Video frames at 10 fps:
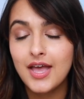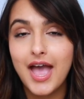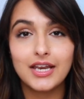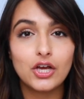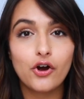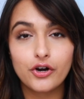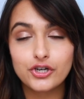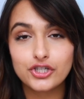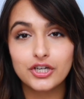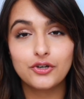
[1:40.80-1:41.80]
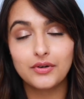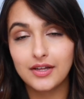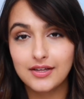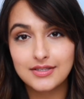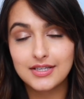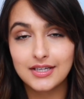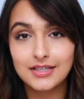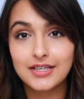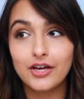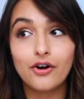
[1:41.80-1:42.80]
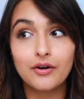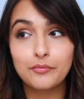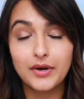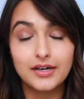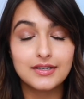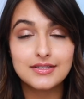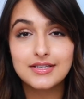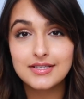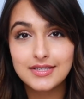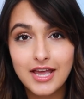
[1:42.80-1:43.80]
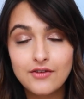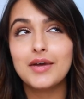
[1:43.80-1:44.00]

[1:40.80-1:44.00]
any harsh ingredients in it that aren't pregnancy safe.